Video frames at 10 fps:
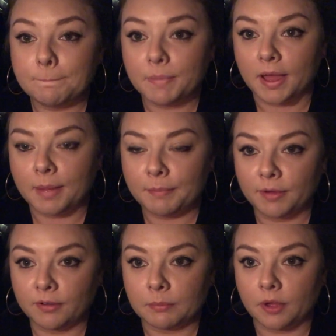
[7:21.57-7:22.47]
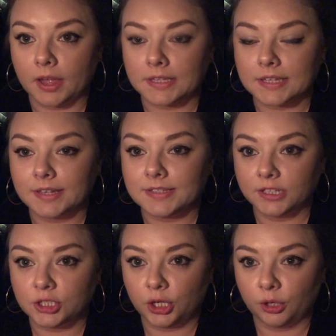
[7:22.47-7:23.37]
But bearing in mind, I
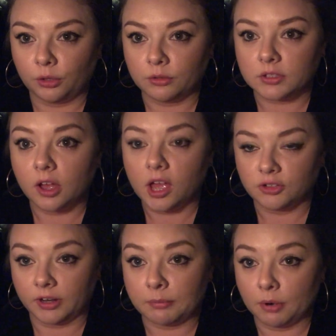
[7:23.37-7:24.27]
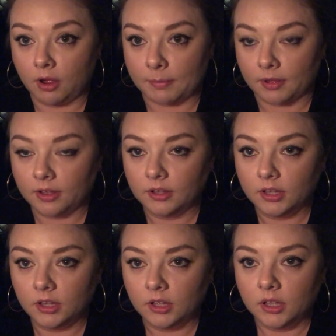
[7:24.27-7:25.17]
did use a hydrating primer,
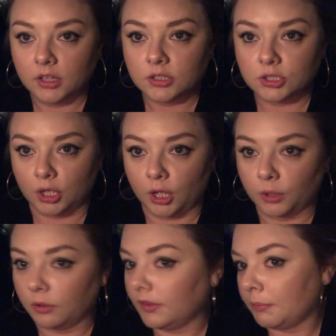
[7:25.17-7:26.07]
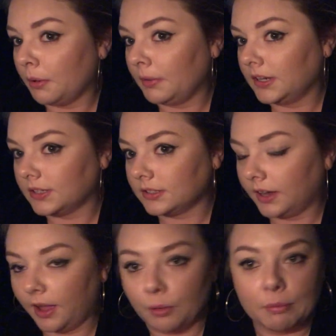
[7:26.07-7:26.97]
so that probably doesn't
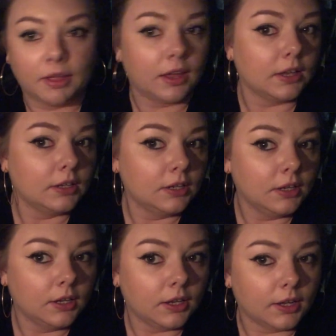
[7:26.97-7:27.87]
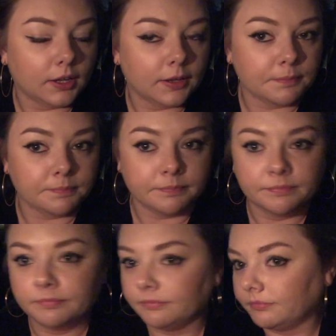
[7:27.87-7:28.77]
help it. And
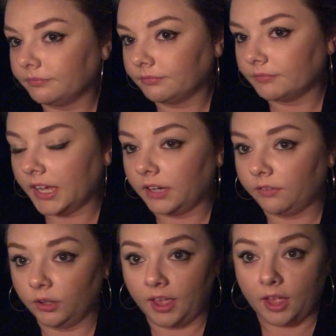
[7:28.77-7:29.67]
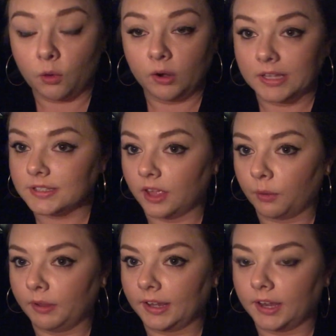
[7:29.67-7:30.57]
if you get oily skin
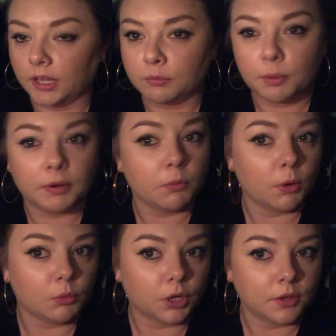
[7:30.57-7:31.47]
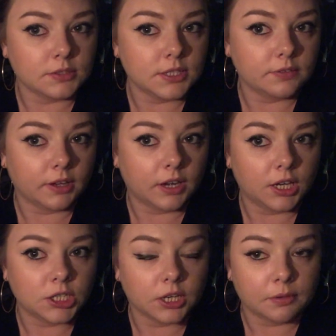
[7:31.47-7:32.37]
quickly, you probably won't want to use this
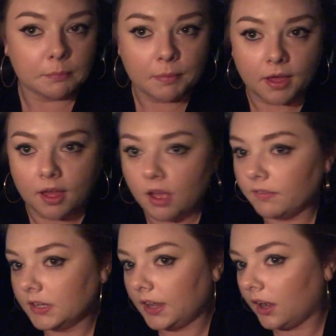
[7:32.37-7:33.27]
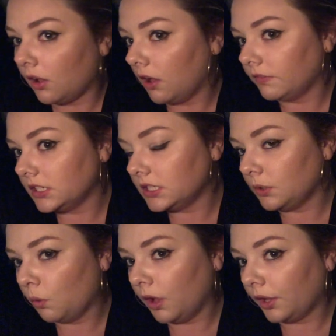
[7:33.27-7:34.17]
foundation. But other than that, the coverage is
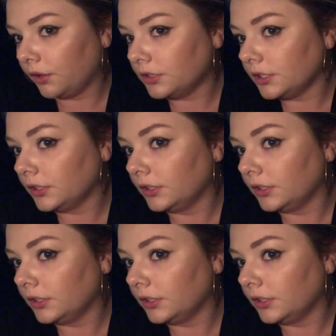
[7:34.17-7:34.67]
still quite good.